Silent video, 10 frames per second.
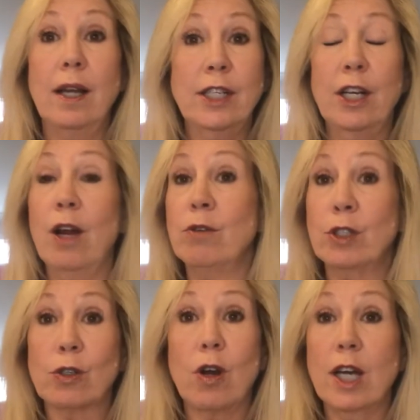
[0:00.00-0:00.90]

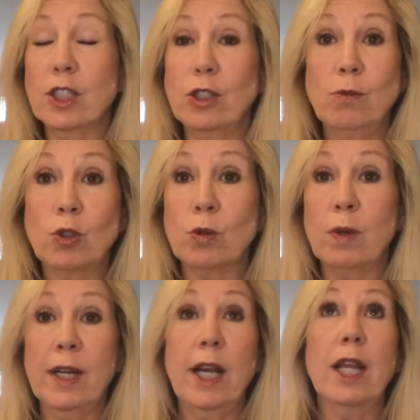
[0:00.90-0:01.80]
your costume
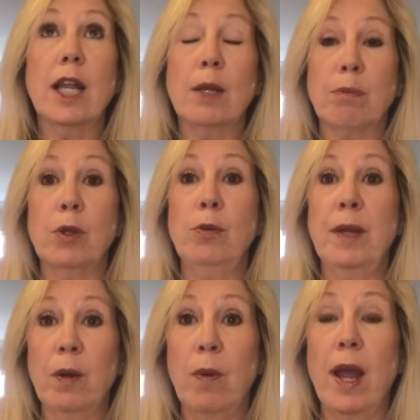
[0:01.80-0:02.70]
jewelry. It like blew
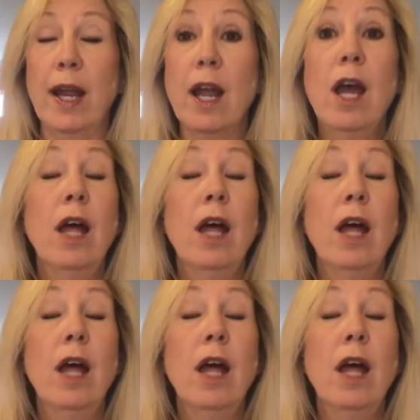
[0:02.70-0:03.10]
me away.